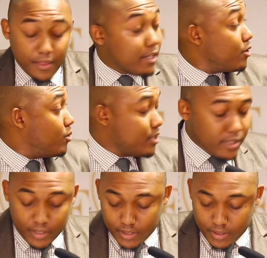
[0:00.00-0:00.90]
Thank you,
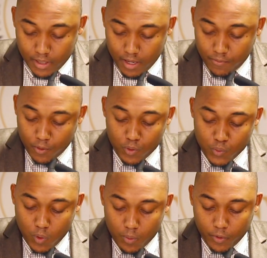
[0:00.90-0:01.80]
Lieutenant, for
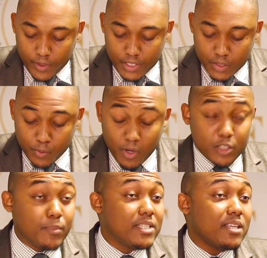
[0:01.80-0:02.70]
those warm, gracious
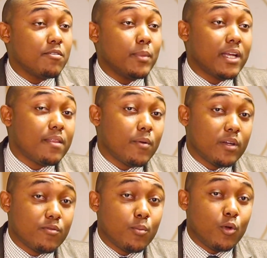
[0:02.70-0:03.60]
remarks. Please give him another
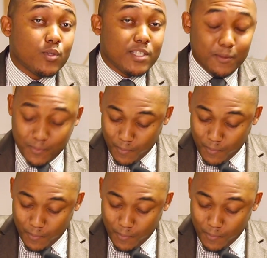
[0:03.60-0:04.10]
round of applause.